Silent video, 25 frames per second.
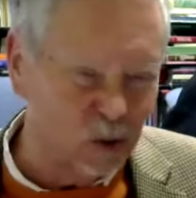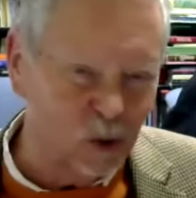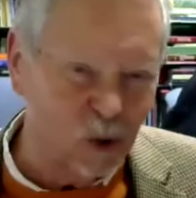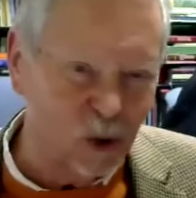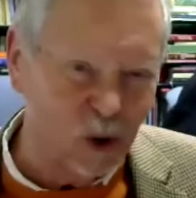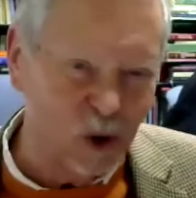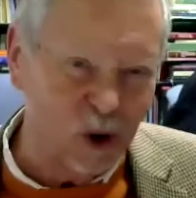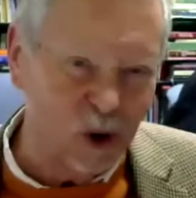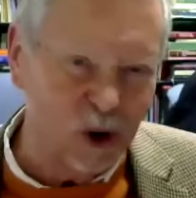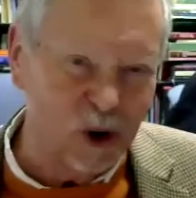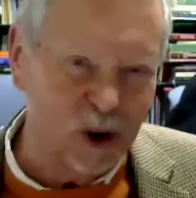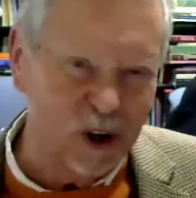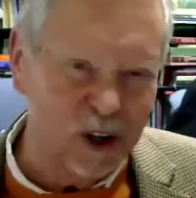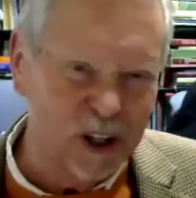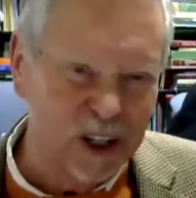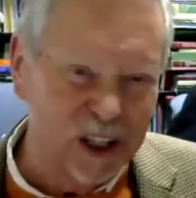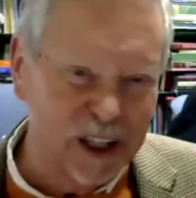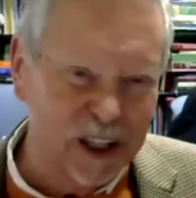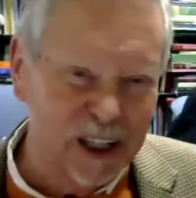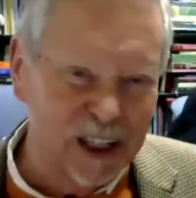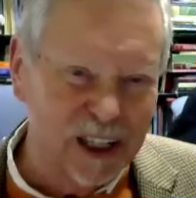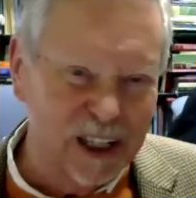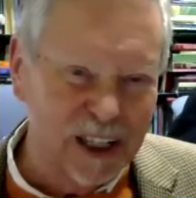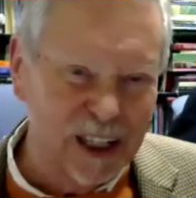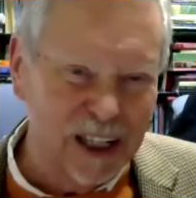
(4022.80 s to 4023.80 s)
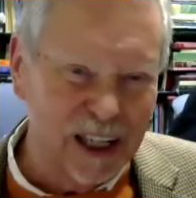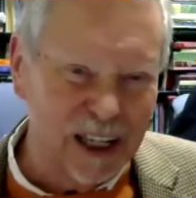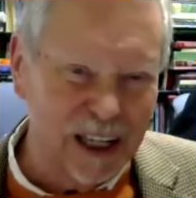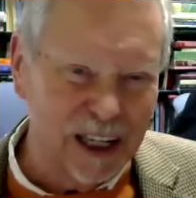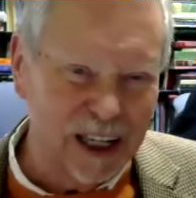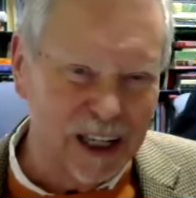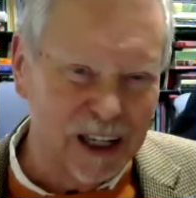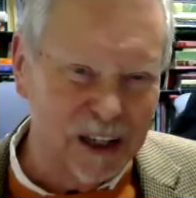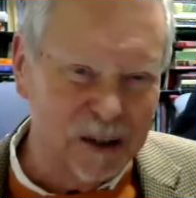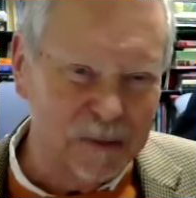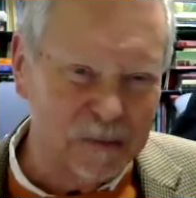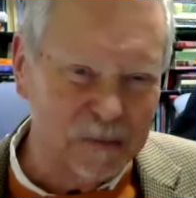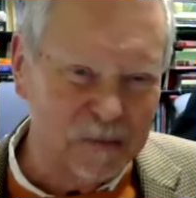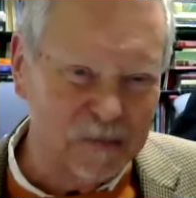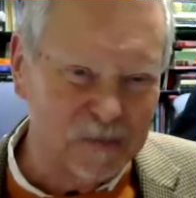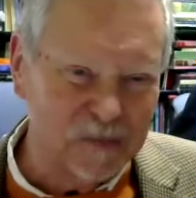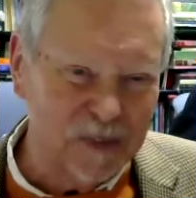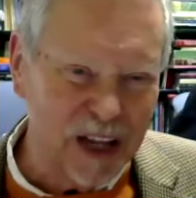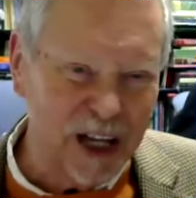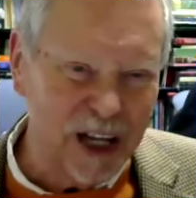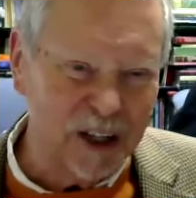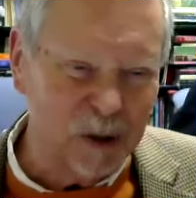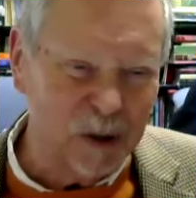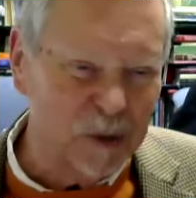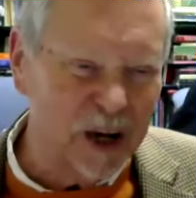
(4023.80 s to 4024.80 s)
in war. And
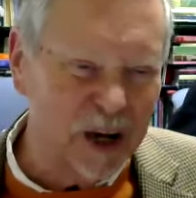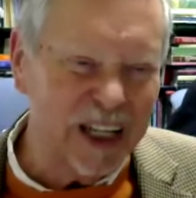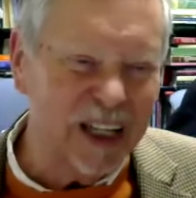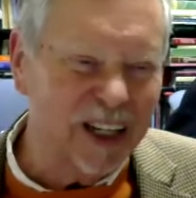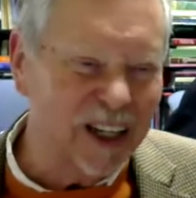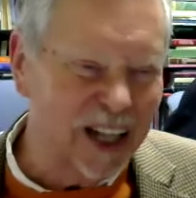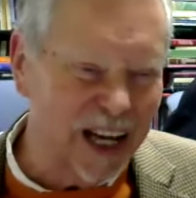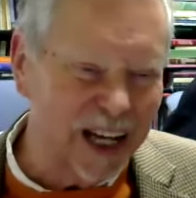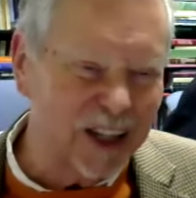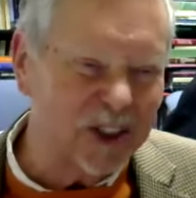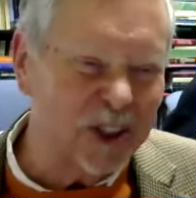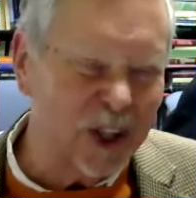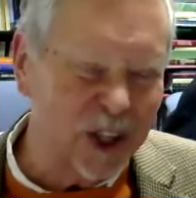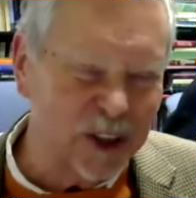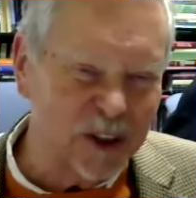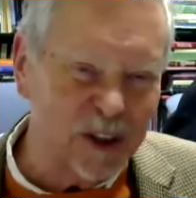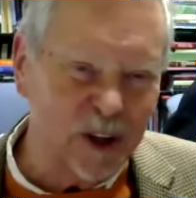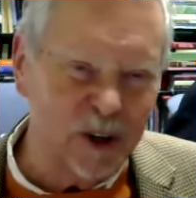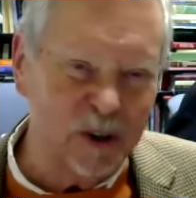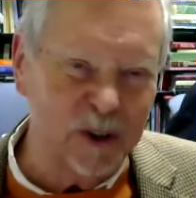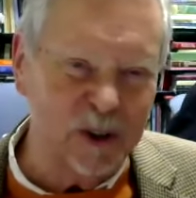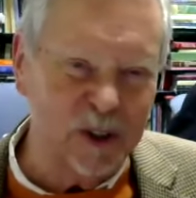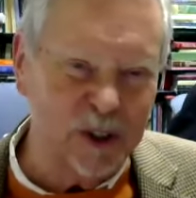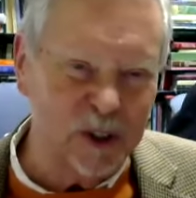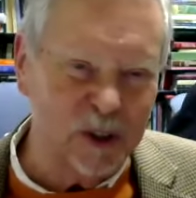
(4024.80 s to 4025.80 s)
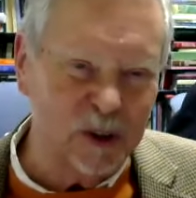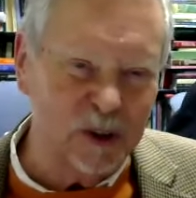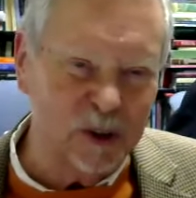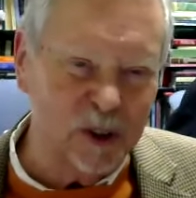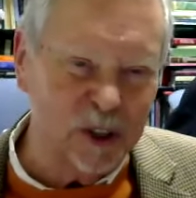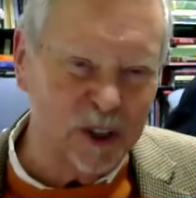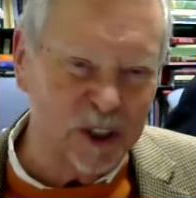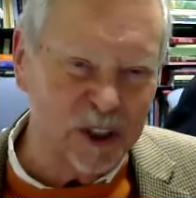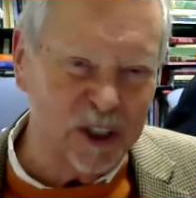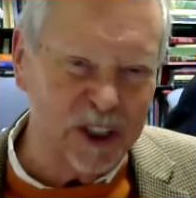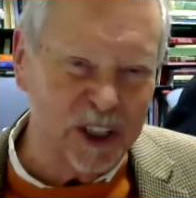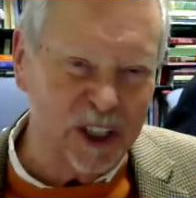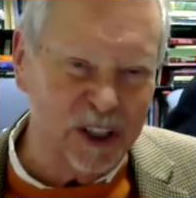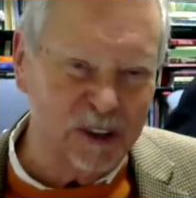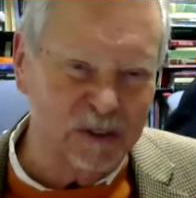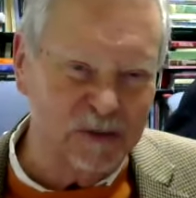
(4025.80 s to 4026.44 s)
you might glance at those too, because they're